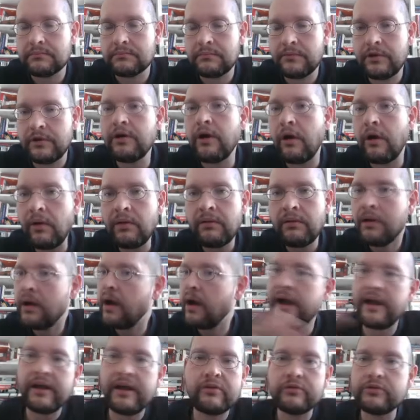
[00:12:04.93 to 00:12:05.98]
You know what?
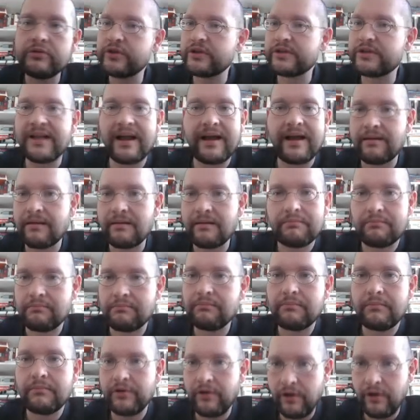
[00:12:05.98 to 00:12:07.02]
I could just
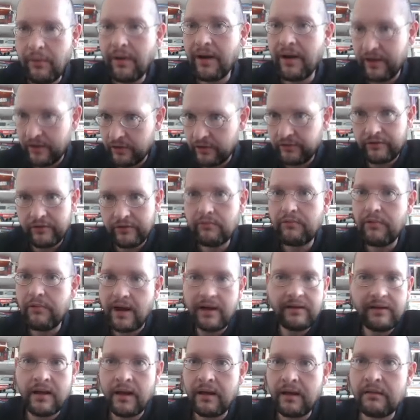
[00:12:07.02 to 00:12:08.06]
you know what I could do
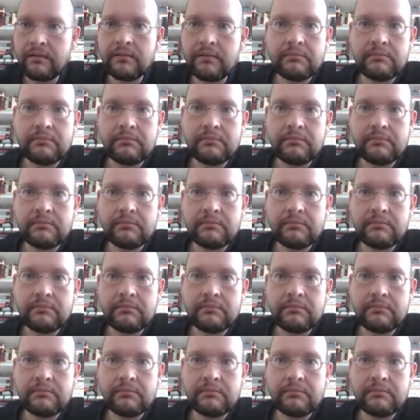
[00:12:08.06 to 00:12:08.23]
right now?